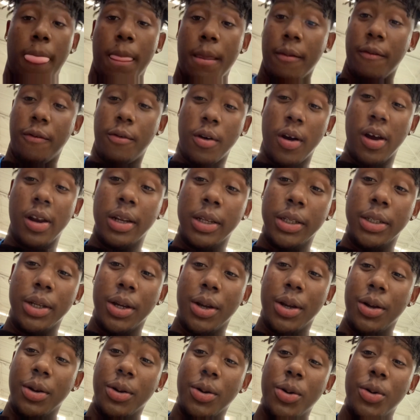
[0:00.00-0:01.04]
Before I let
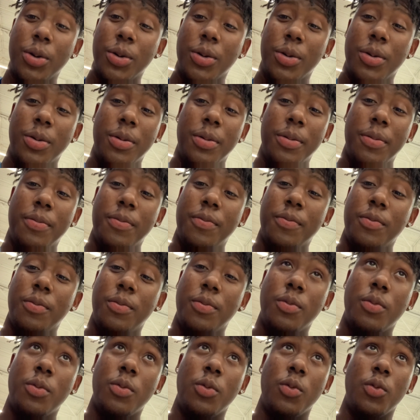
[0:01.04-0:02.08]
y'all go,
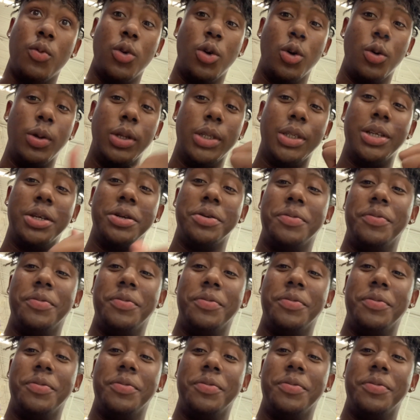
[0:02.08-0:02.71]
we always up.